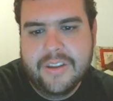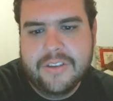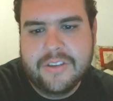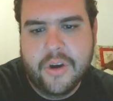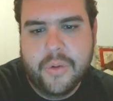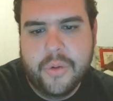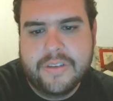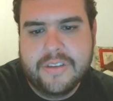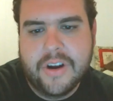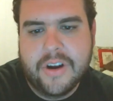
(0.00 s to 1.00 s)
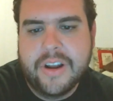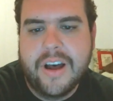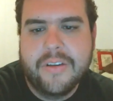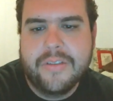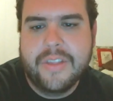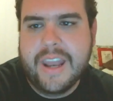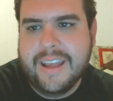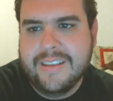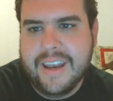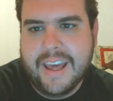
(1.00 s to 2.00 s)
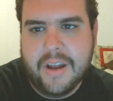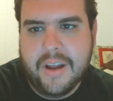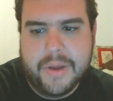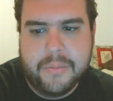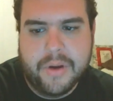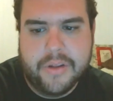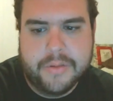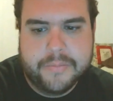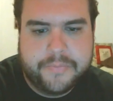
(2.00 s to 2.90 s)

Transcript: So, starting off the night tonight on Big Brother,